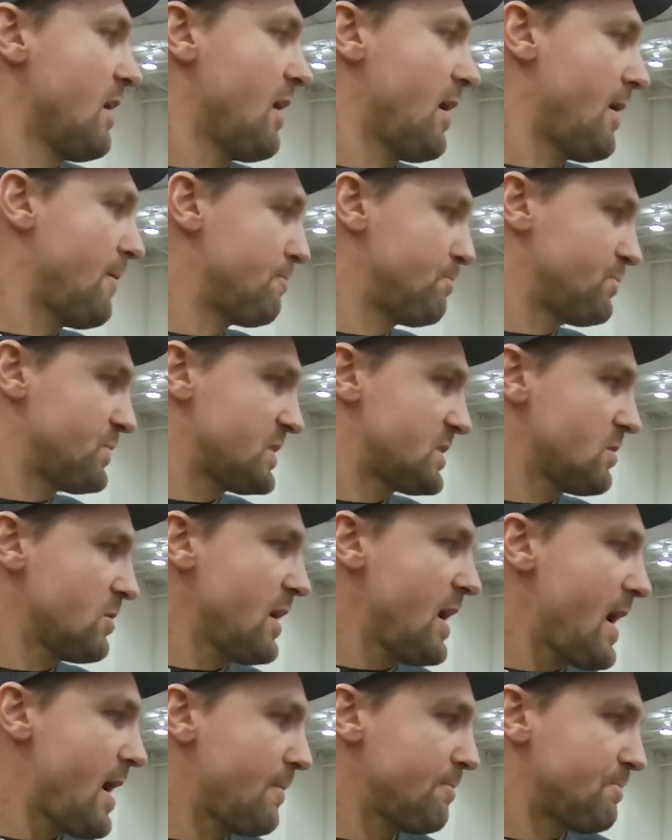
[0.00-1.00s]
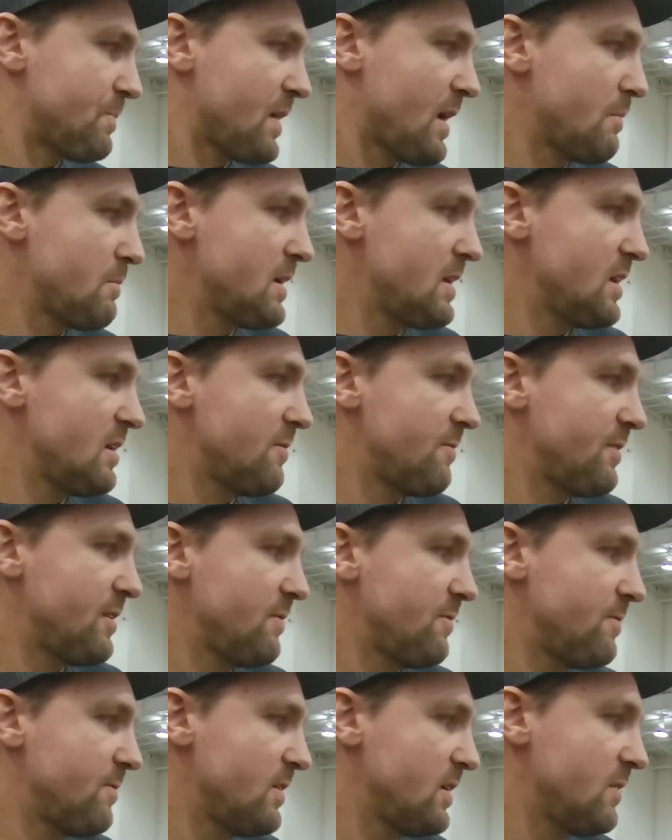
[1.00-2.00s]
Um, so yeah, I mean, if,
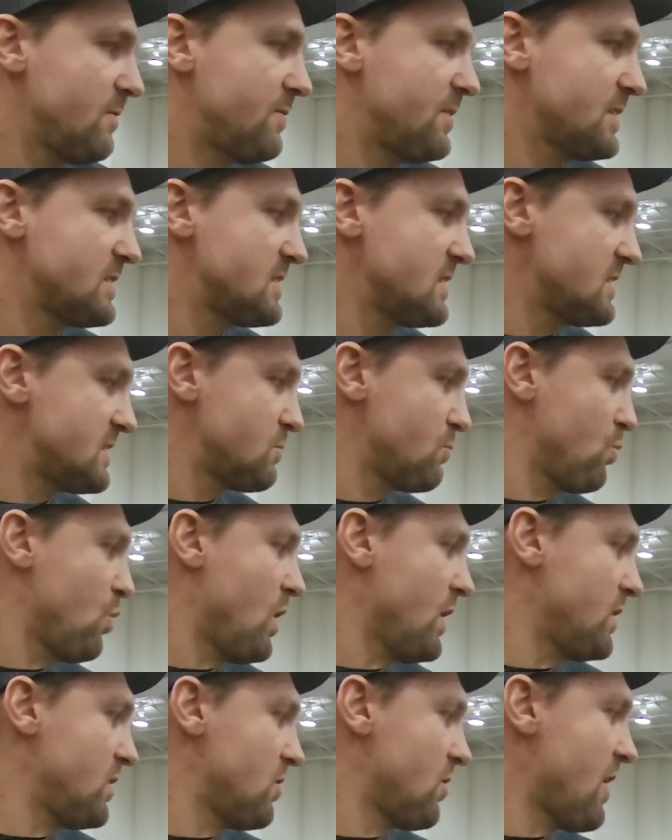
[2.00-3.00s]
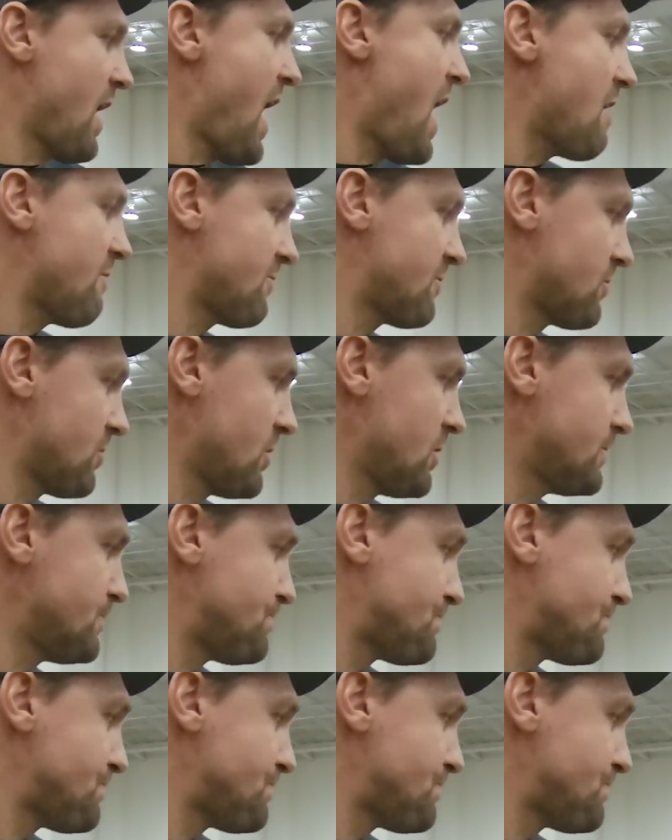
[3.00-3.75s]
if, if this is what you're after,